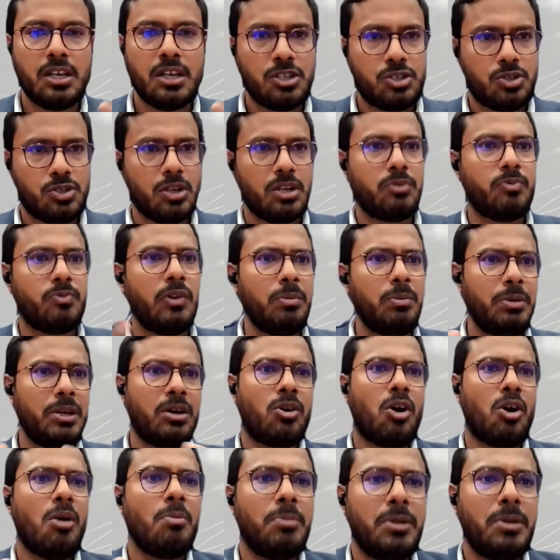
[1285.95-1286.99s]
So it will be a
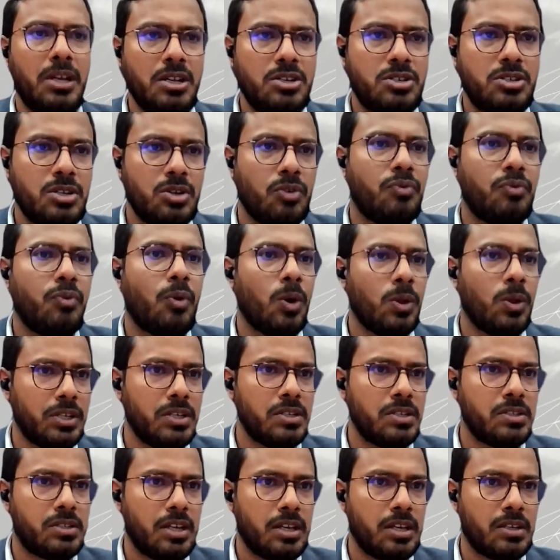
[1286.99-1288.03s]
combination of all
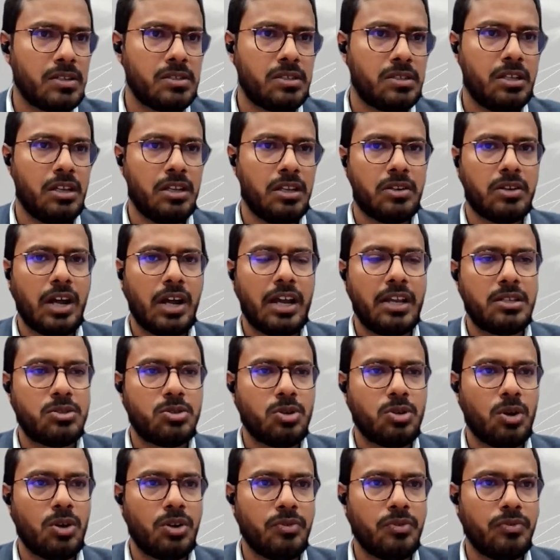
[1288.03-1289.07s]
these things, the right
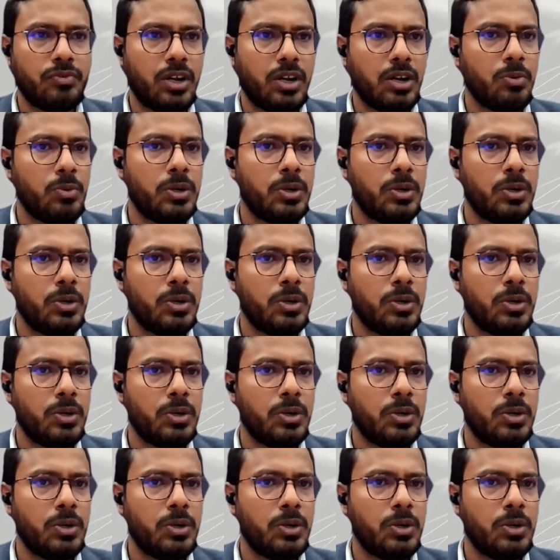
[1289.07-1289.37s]
sort of